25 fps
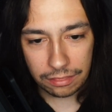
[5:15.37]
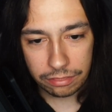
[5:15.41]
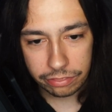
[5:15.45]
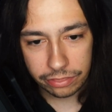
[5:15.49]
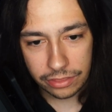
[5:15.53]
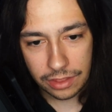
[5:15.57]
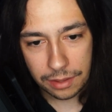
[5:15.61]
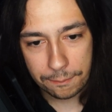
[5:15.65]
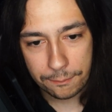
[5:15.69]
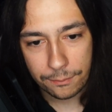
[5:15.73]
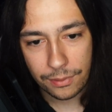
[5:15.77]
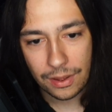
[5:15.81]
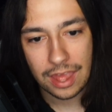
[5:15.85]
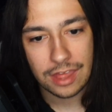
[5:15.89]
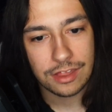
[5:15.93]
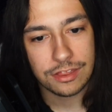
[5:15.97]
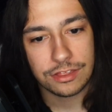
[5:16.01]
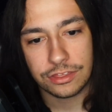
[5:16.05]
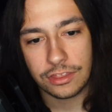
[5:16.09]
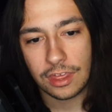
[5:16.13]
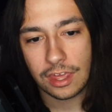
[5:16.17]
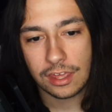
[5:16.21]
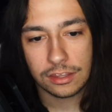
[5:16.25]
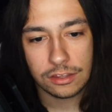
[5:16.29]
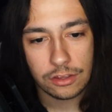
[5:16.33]
the best
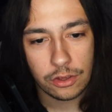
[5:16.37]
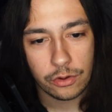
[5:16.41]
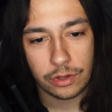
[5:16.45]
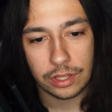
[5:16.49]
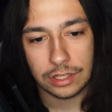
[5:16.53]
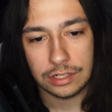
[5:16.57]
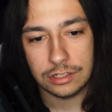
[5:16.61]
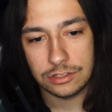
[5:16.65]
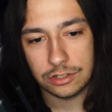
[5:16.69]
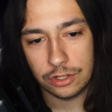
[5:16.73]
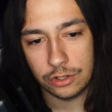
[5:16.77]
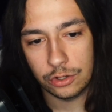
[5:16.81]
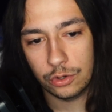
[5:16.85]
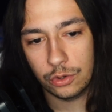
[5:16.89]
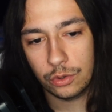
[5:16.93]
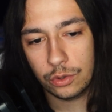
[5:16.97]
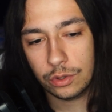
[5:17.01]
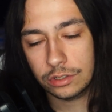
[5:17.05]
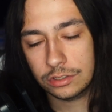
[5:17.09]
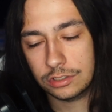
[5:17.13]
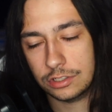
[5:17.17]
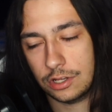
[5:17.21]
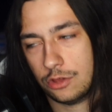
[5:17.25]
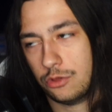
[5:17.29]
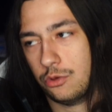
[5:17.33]
thing you can
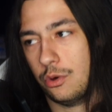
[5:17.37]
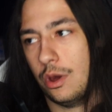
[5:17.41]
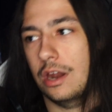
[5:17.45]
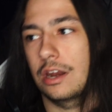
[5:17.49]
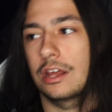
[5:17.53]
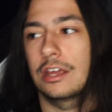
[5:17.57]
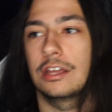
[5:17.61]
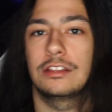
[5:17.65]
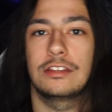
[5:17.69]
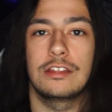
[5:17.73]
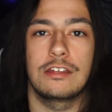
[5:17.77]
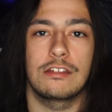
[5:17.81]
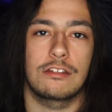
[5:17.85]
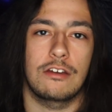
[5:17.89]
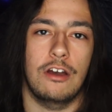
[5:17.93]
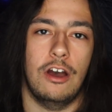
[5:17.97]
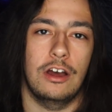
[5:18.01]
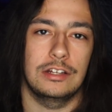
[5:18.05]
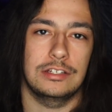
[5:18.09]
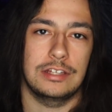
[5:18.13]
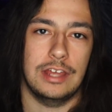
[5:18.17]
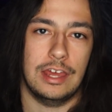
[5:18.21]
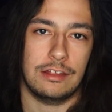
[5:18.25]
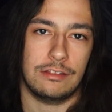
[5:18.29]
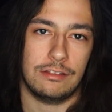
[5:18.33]
do to try to get these
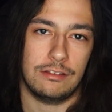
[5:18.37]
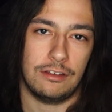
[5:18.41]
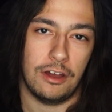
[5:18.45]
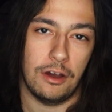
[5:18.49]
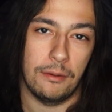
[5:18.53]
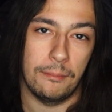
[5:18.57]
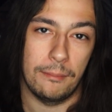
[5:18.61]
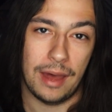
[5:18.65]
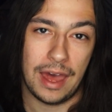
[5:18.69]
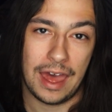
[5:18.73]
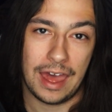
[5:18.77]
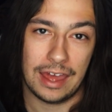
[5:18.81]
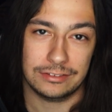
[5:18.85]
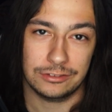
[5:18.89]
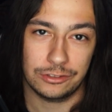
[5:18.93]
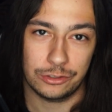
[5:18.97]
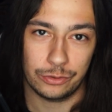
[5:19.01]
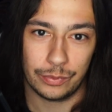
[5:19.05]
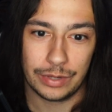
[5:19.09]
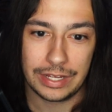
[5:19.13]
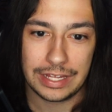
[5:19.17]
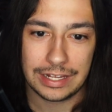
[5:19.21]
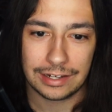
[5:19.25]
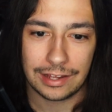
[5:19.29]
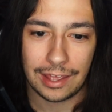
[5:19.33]
contacts to come back, to
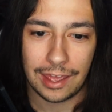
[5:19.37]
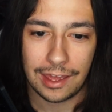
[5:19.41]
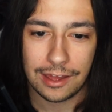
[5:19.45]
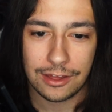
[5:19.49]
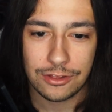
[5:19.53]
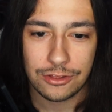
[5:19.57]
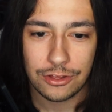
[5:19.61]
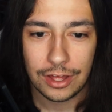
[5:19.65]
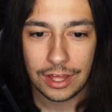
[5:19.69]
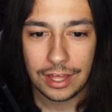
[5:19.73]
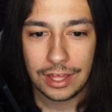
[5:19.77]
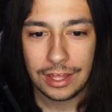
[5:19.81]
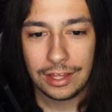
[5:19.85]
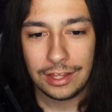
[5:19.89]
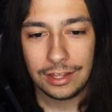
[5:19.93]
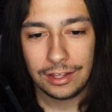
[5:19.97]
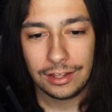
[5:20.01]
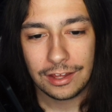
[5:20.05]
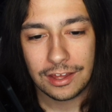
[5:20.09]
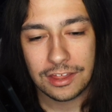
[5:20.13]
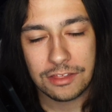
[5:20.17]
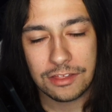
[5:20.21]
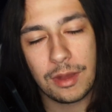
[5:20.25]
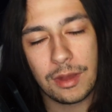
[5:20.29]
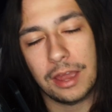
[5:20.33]
re-engage,
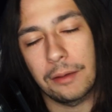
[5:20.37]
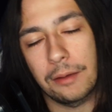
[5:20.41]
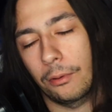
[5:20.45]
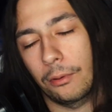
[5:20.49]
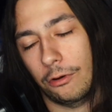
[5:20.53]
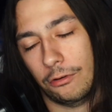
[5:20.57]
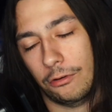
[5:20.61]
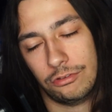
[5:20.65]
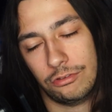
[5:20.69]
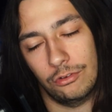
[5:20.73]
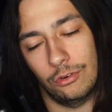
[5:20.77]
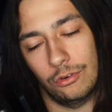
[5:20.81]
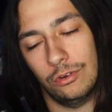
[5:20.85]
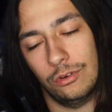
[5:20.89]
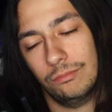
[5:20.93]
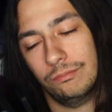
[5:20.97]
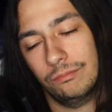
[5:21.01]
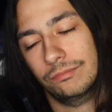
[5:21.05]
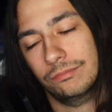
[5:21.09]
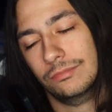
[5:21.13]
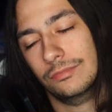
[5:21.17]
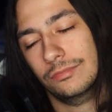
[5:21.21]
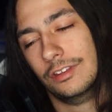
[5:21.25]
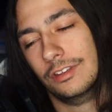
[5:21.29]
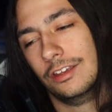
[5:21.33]
is make it personal.
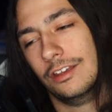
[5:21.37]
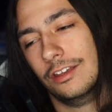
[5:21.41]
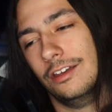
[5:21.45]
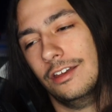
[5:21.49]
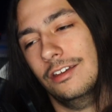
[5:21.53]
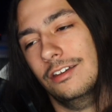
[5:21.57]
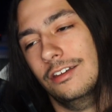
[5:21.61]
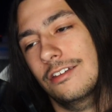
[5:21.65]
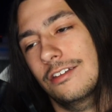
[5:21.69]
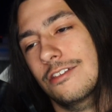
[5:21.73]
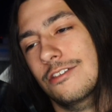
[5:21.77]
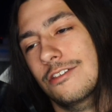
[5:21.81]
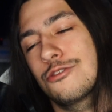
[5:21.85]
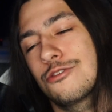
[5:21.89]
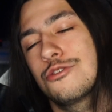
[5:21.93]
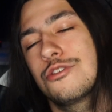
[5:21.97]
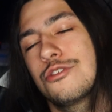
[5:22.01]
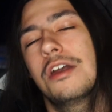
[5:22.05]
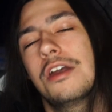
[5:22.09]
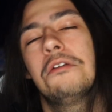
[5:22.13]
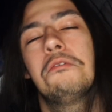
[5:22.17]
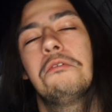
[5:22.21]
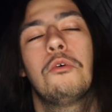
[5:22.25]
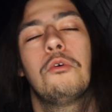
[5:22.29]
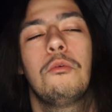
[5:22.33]

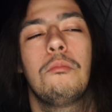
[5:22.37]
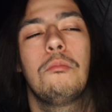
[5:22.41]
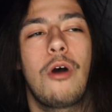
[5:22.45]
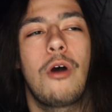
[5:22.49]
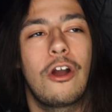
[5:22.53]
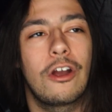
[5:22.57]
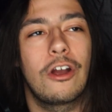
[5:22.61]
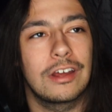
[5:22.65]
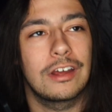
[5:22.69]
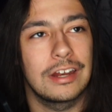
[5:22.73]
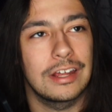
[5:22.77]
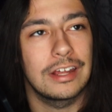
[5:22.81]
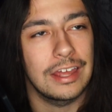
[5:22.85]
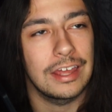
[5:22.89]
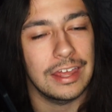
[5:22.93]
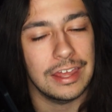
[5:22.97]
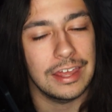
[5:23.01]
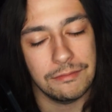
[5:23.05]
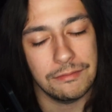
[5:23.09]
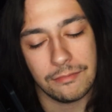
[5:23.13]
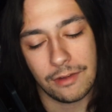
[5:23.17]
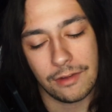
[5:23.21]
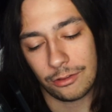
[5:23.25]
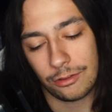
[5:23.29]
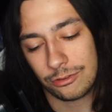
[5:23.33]
General marketing
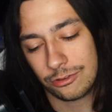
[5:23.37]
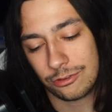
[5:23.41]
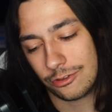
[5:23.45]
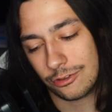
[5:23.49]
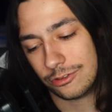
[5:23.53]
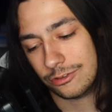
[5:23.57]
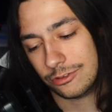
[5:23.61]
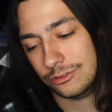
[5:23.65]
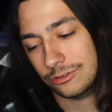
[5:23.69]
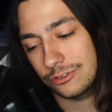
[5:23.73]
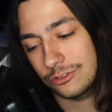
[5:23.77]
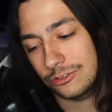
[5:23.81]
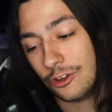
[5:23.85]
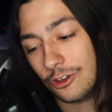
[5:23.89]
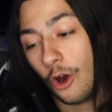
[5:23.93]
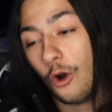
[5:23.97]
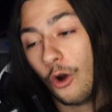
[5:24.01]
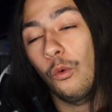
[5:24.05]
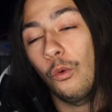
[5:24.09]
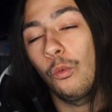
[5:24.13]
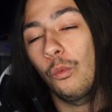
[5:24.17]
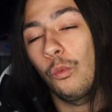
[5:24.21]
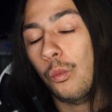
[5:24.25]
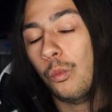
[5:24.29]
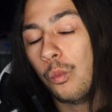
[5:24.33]
emails just
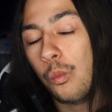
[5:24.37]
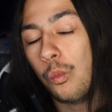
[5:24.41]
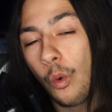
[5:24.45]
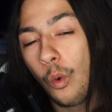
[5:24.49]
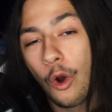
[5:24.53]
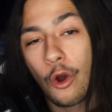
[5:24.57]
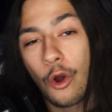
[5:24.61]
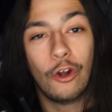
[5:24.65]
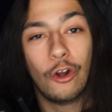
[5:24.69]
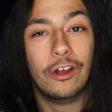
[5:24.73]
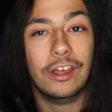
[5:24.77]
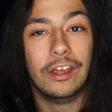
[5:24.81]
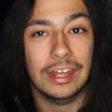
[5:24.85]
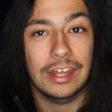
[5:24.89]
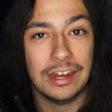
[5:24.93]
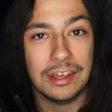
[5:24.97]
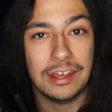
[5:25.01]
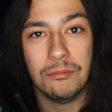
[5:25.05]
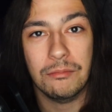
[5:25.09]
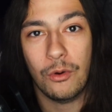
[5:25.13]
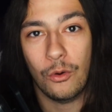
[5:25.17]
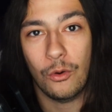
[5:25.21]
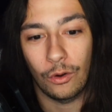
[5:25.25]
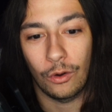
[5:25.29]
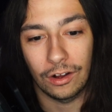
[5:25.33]
don't work
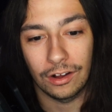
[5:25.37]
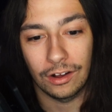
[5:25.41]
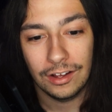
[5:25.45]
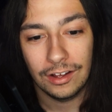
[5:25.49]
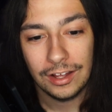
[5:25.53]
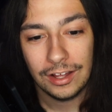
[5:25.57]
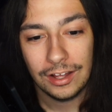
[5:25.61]
anymore.